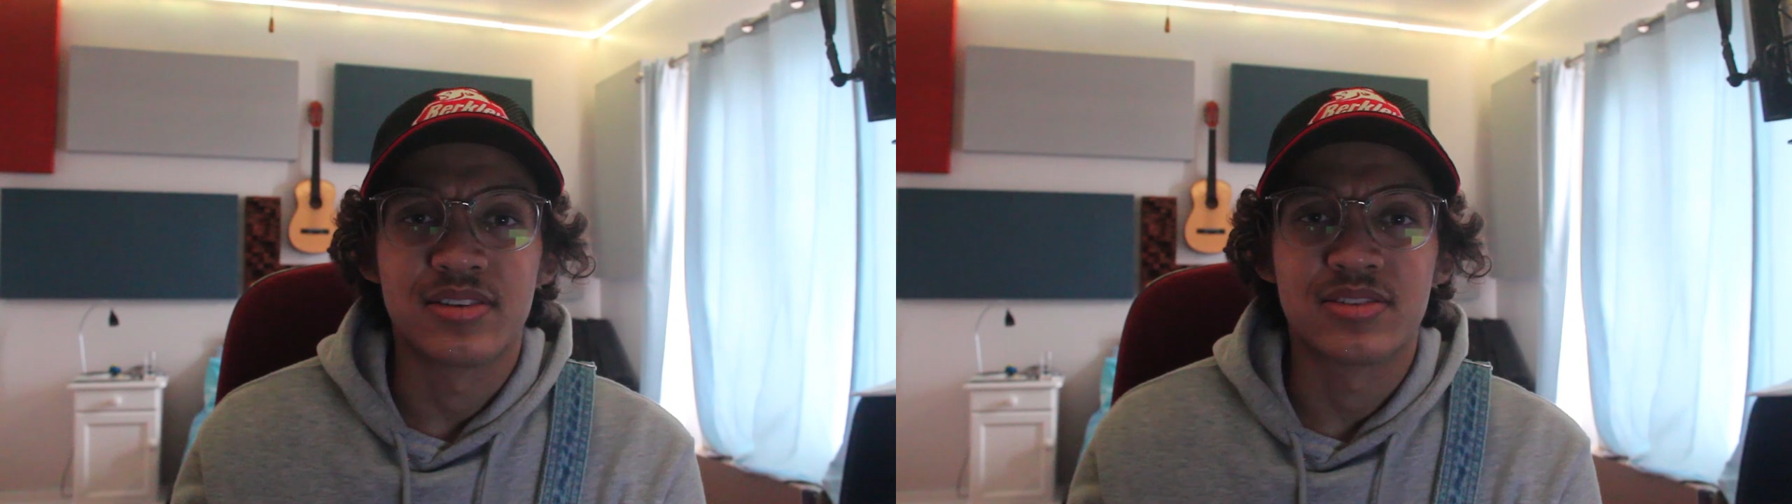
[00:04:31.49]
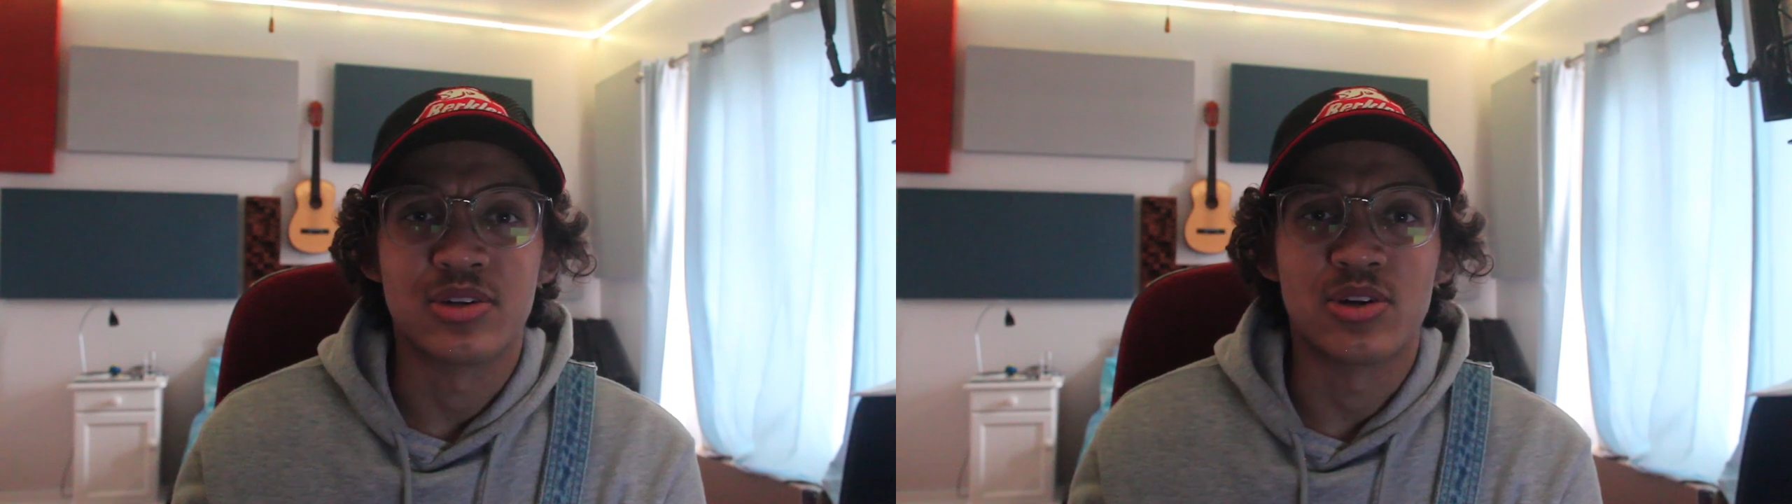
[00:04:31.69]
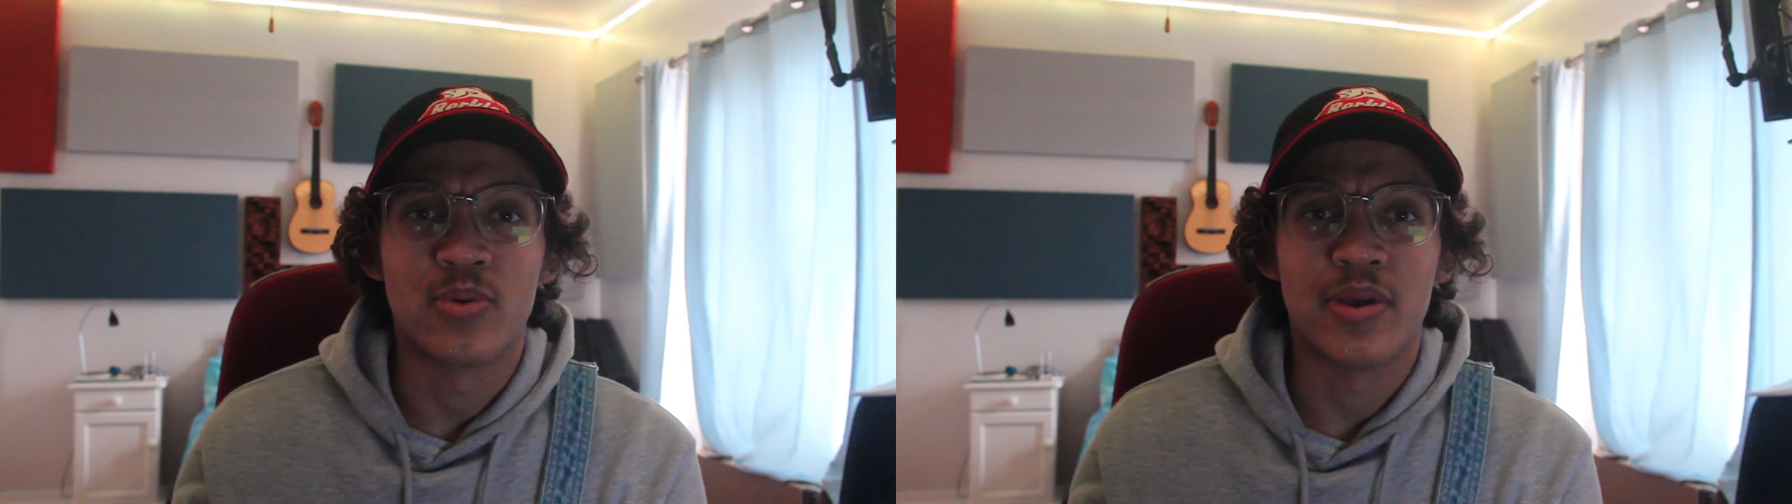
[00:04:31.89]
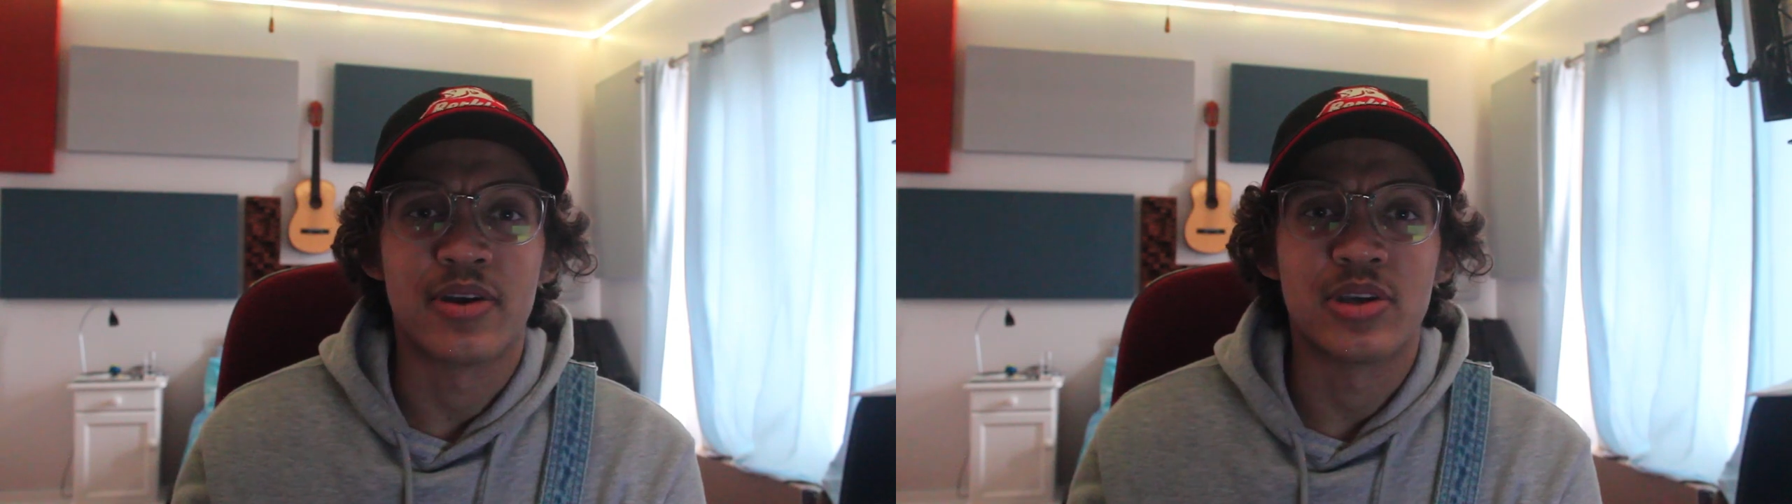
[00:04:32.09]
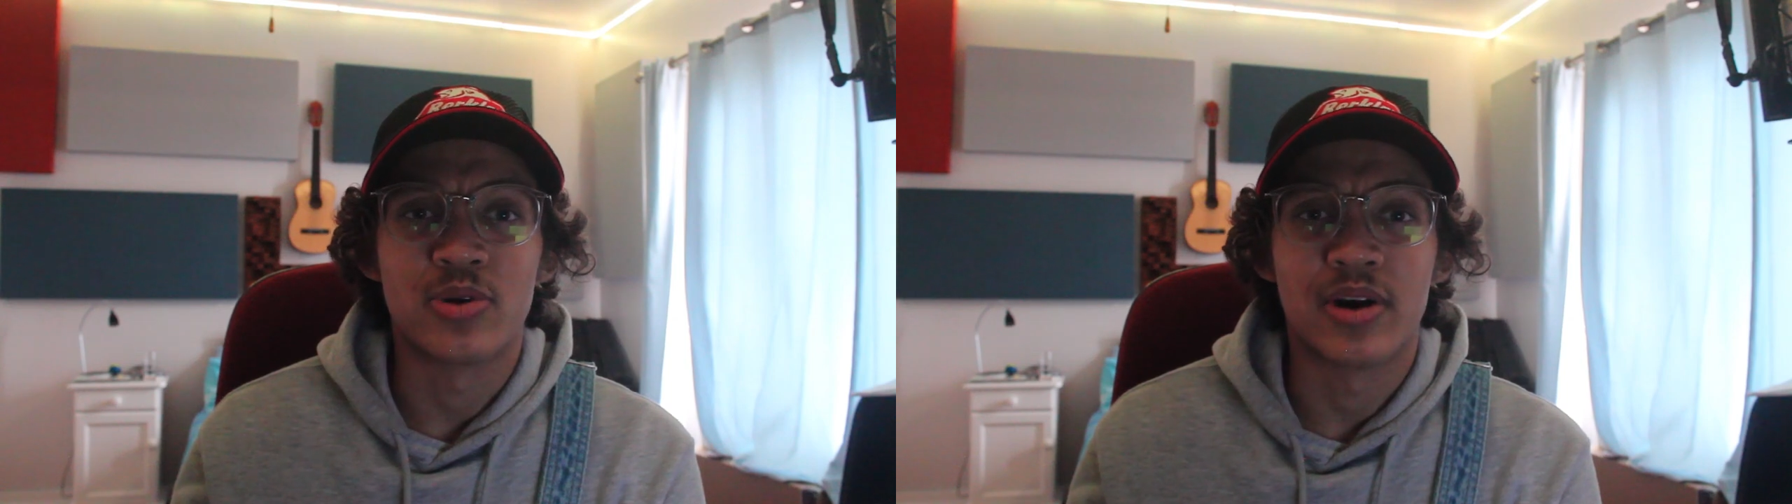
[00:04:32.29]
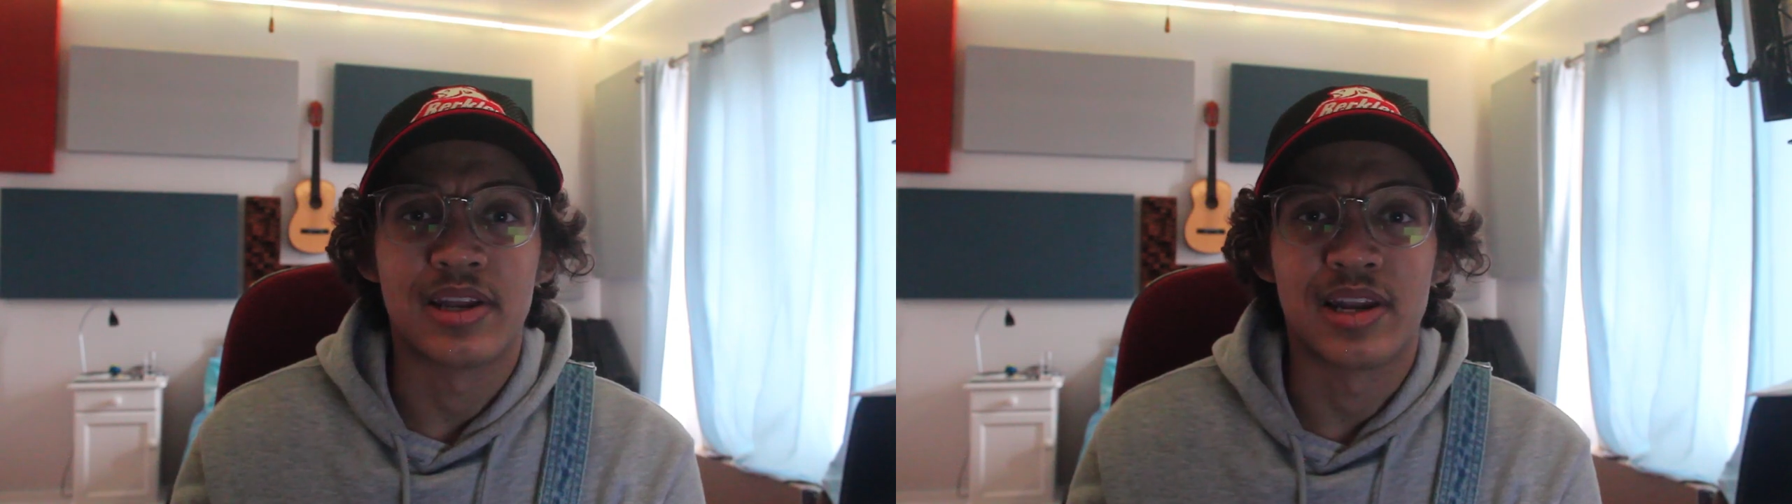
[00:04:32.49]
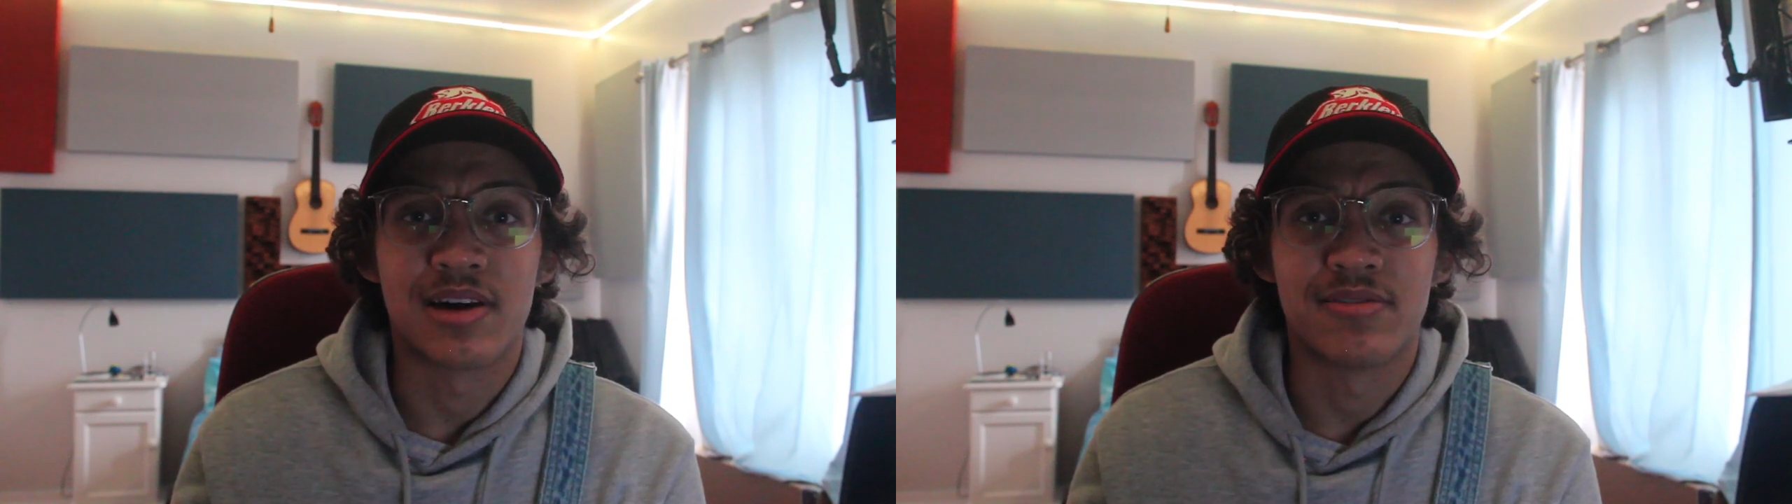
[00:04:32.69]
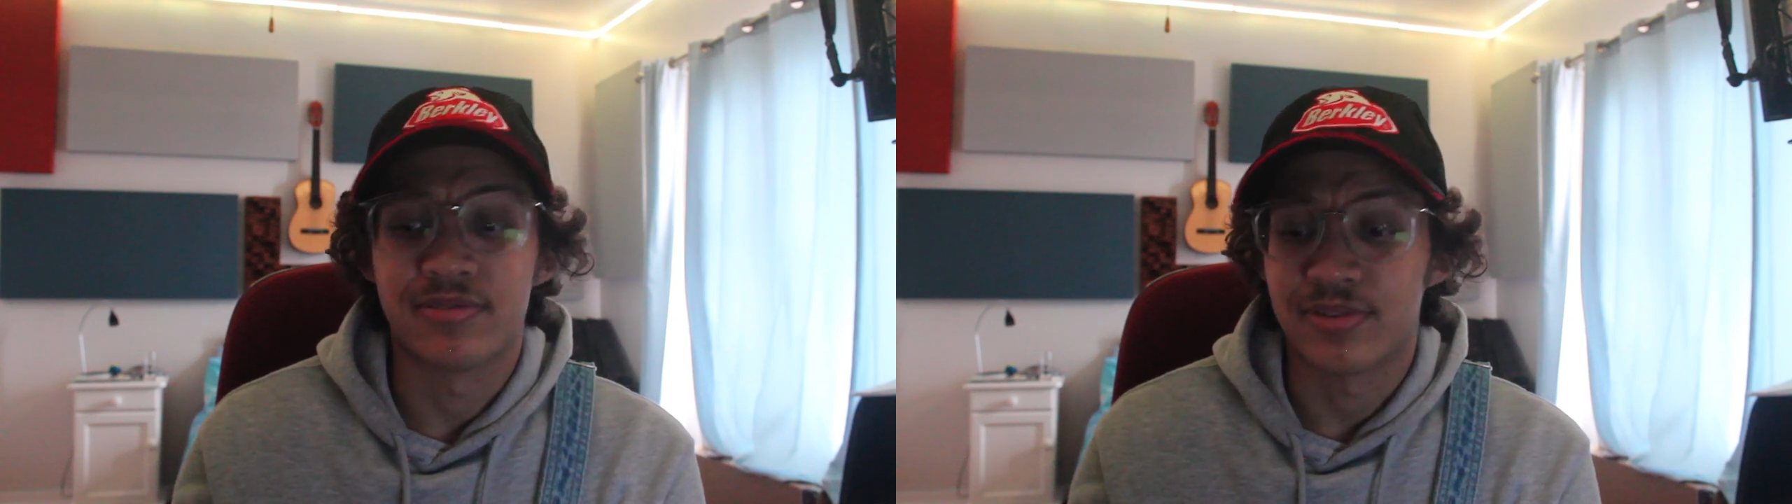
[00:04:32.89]
to know whether you are in
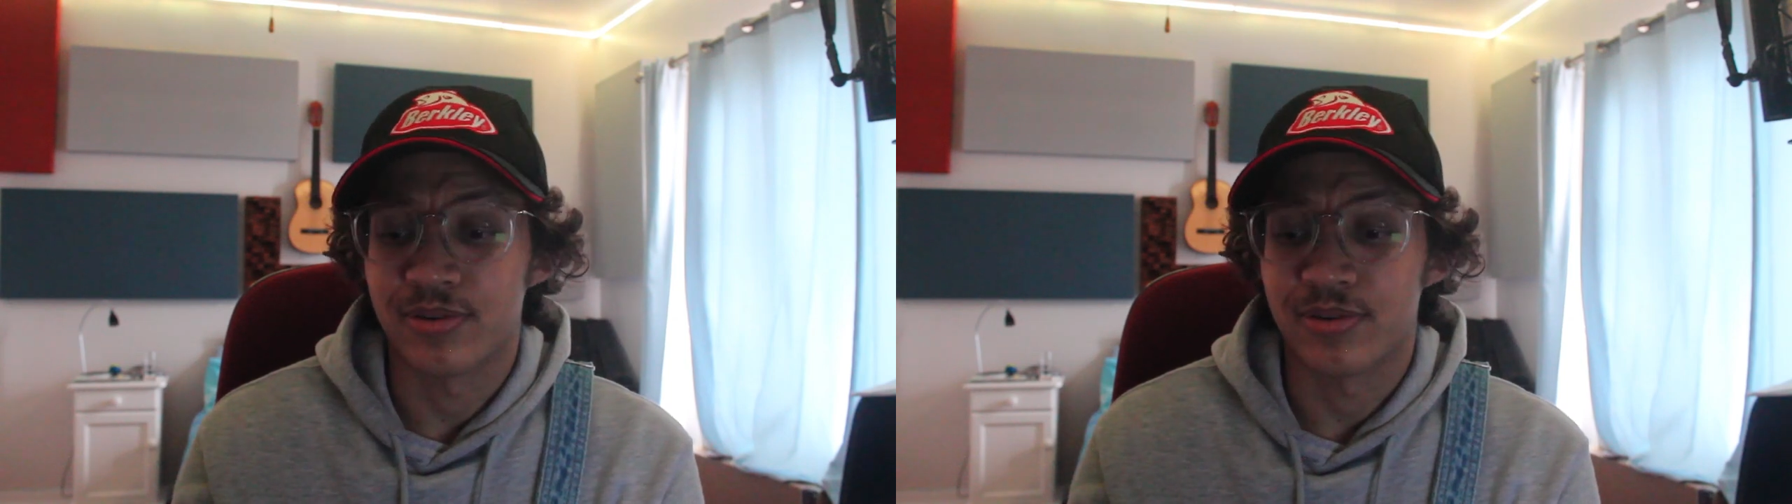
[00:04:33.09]
love.